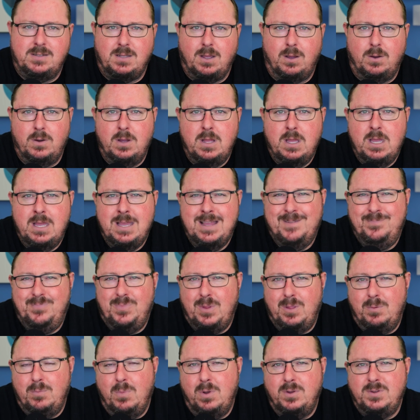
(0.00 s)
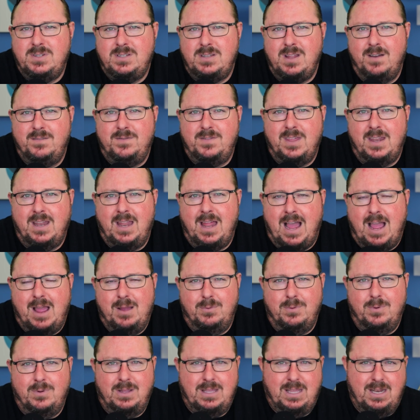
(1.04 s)
So most stuff that I,
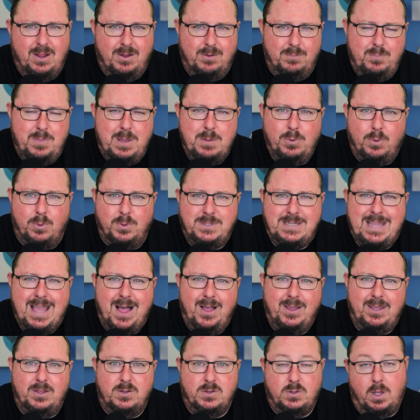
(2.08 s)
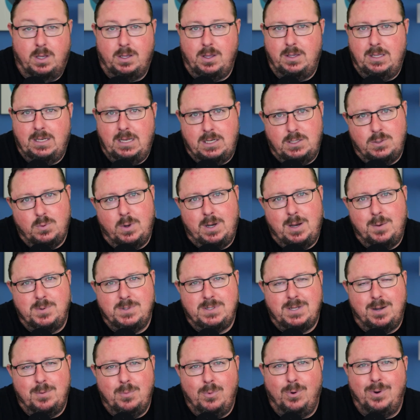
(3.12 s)
you know, people will tell you is like, oh, you need
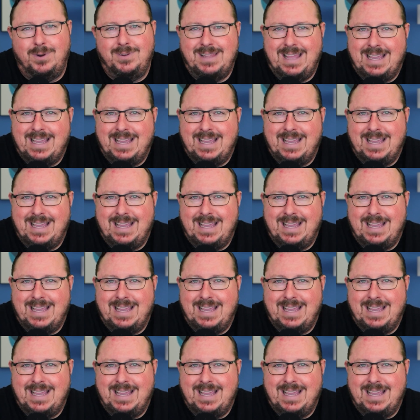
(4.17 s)
20% or more.